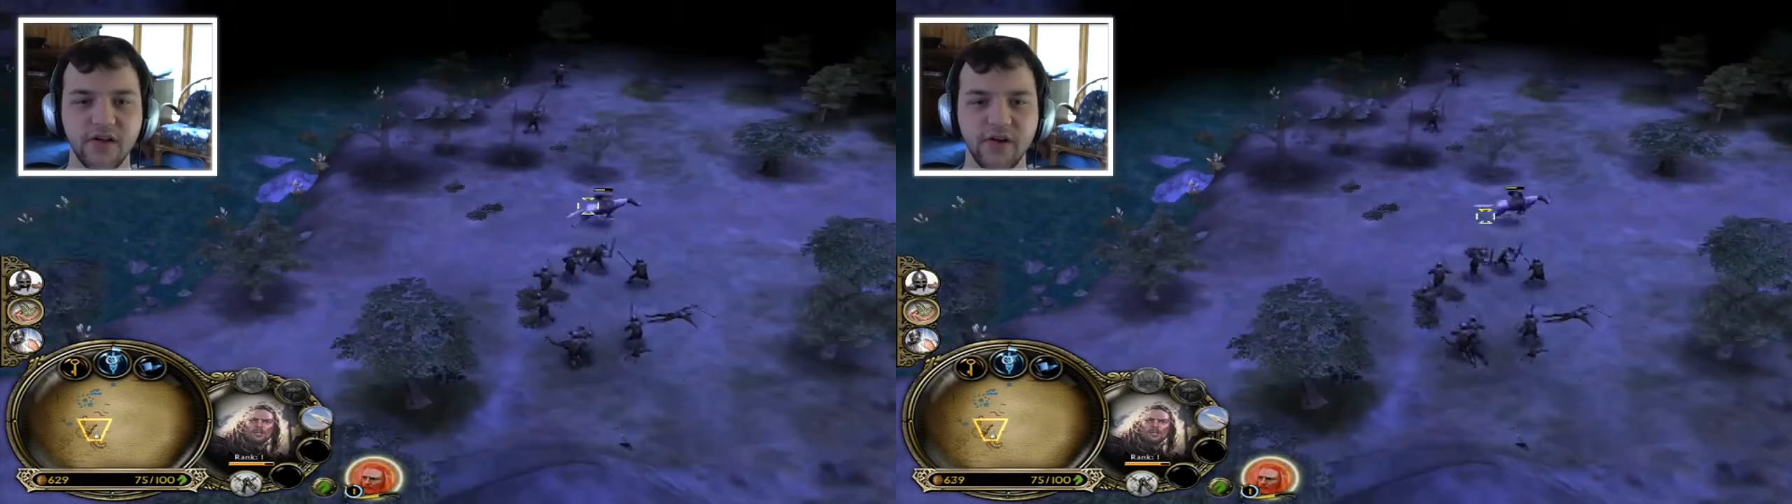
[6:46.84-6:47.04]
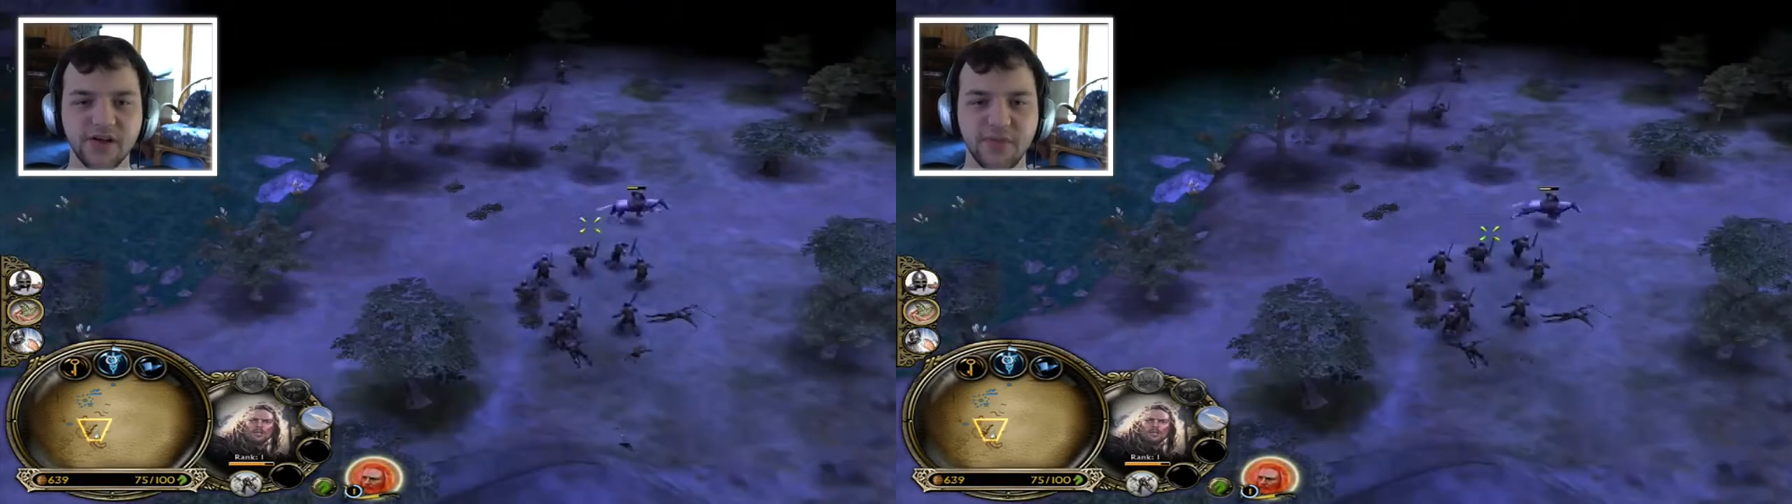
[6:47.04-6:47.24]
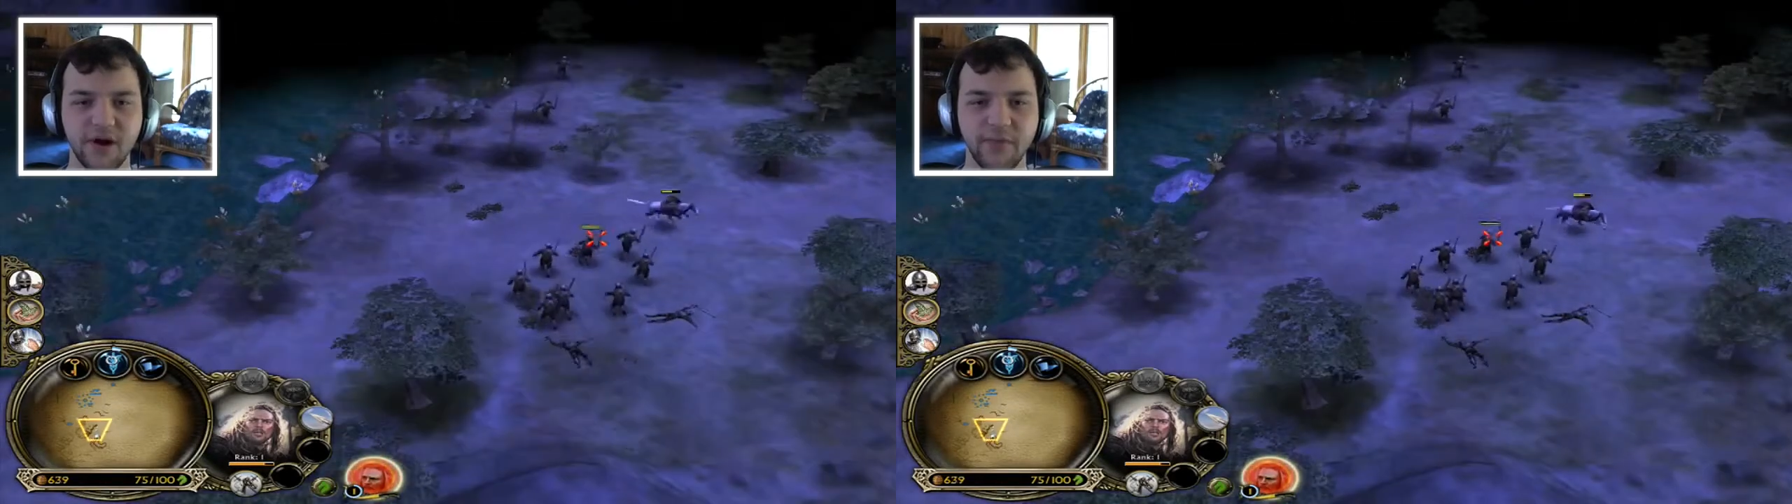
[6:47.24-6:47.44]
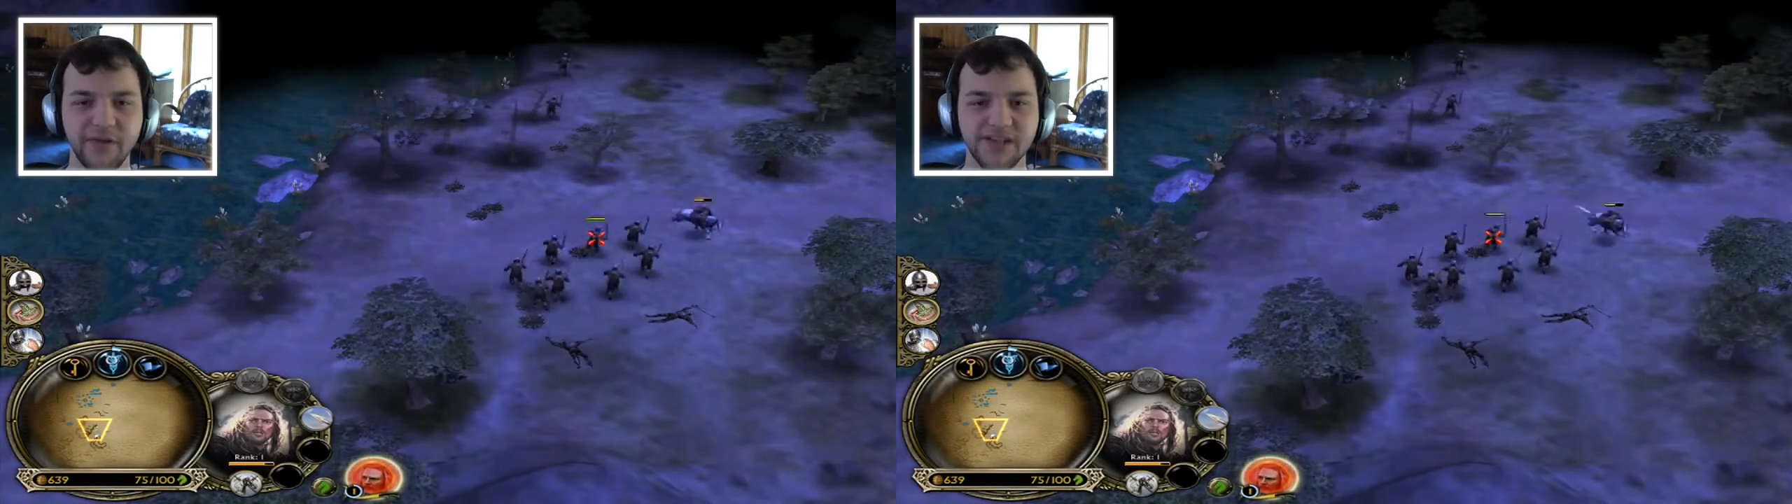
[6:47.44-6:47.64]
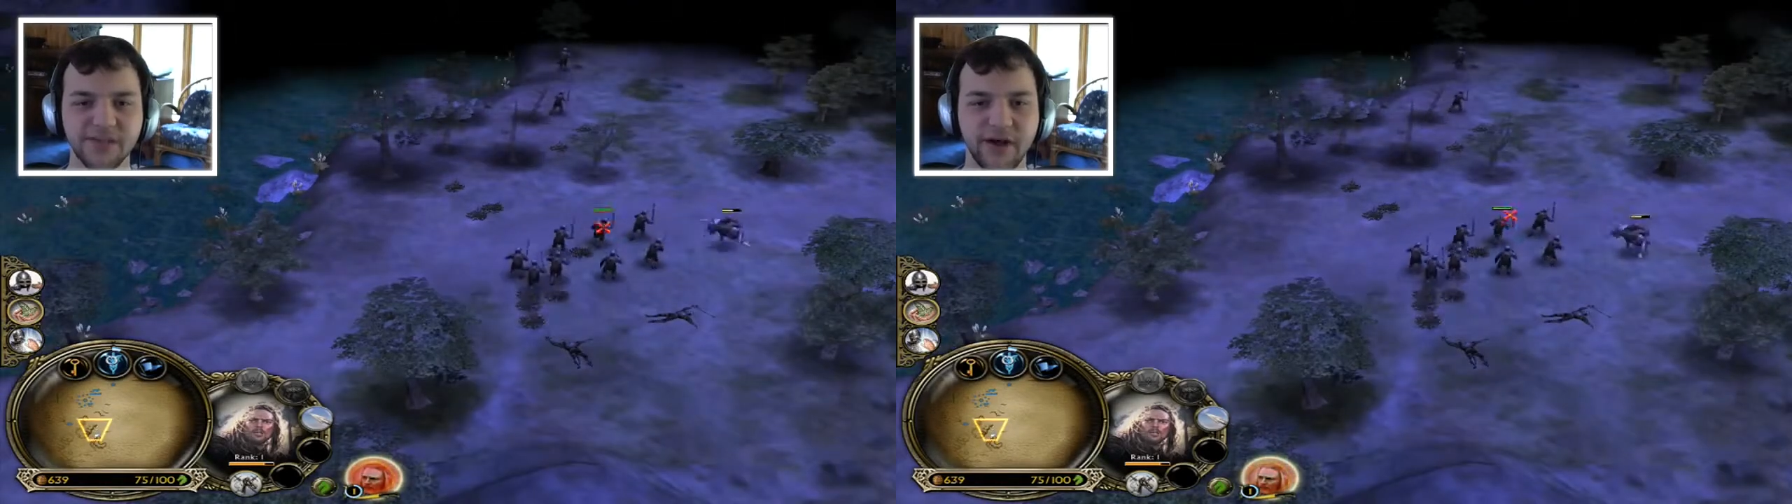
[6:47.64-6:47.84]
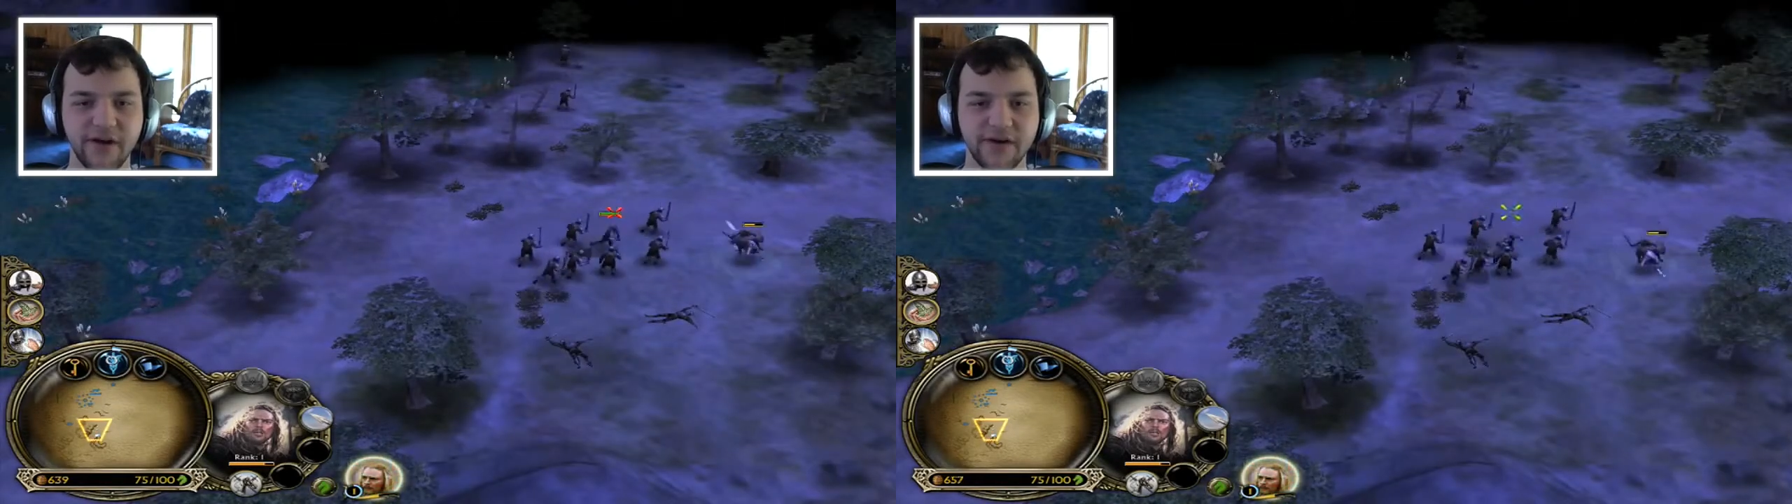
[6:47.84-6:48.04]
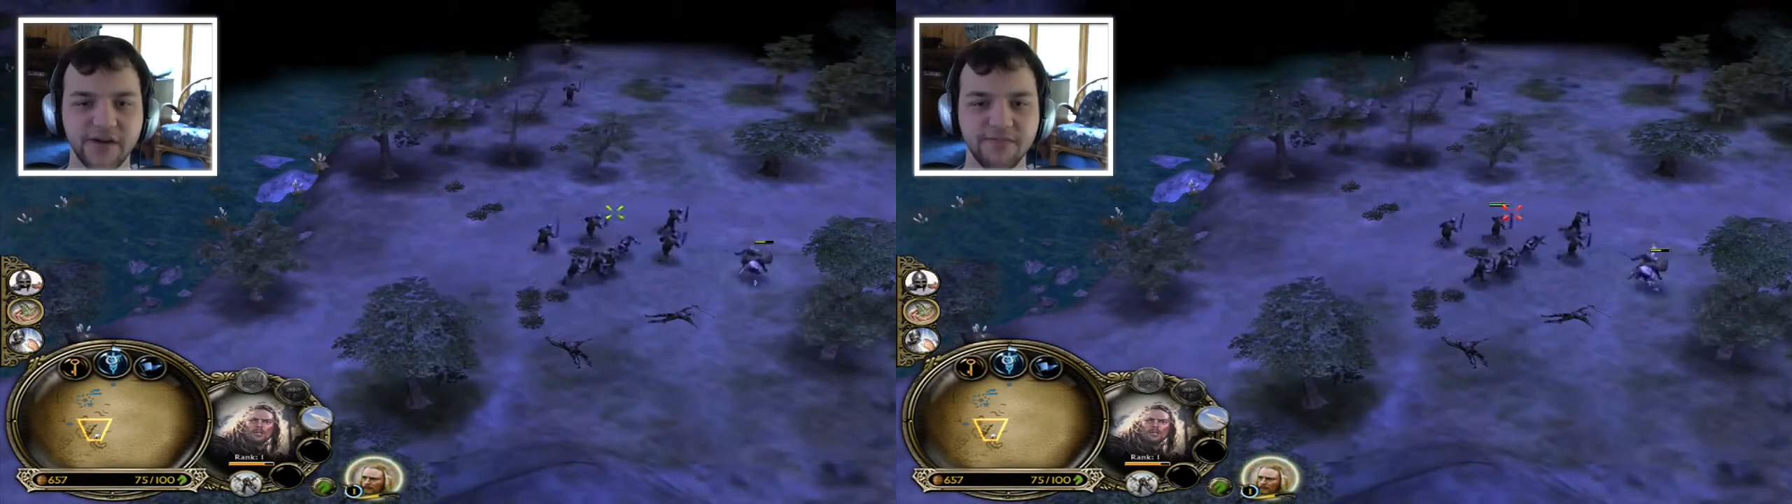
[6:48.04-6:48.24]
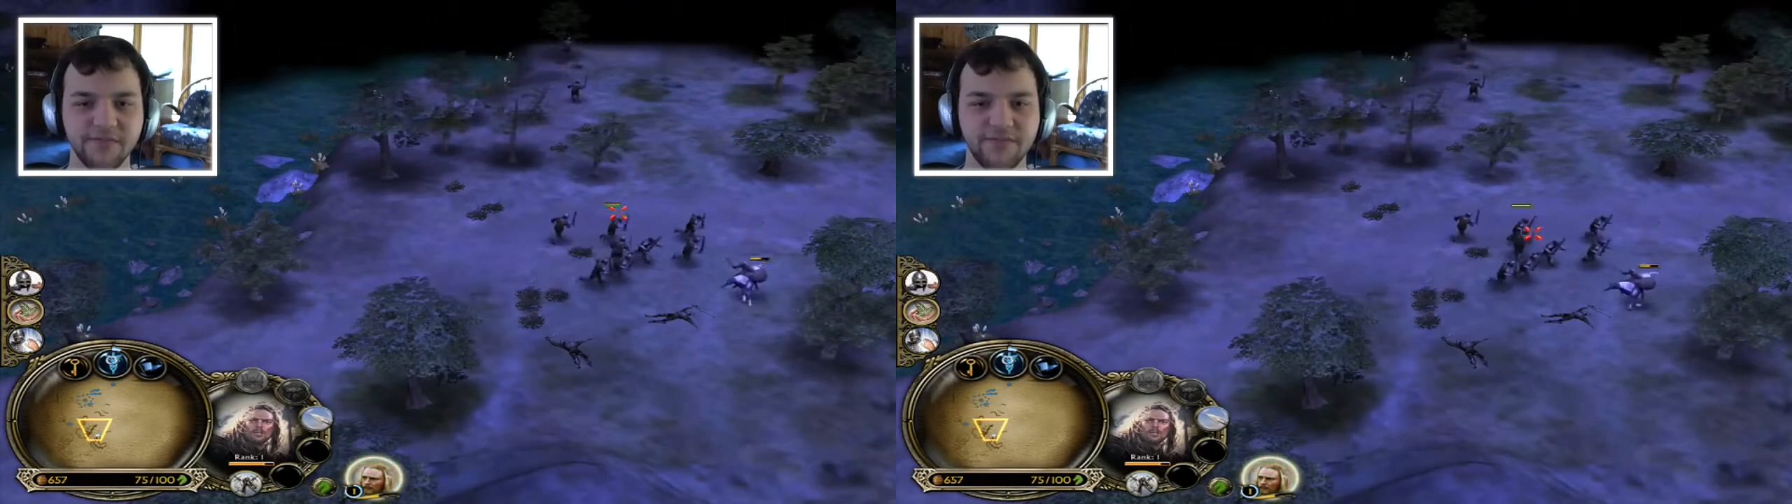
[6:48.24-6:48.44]
Although it probably is better
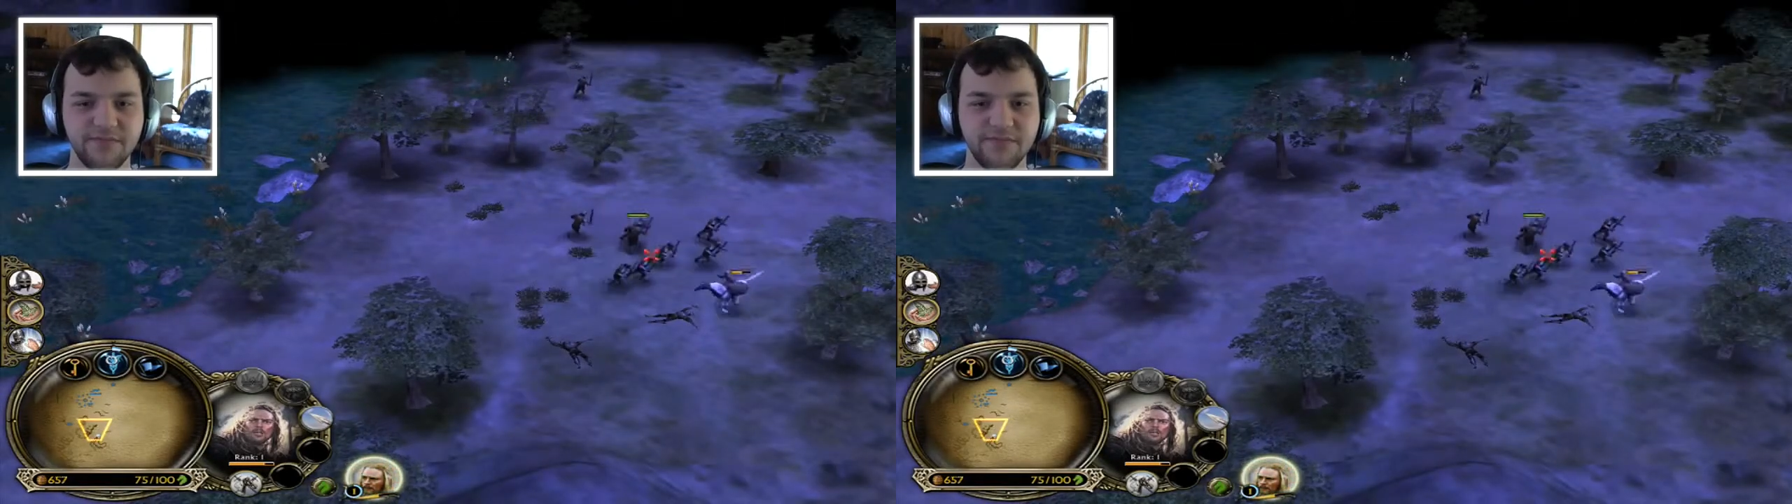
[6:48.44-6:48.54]
to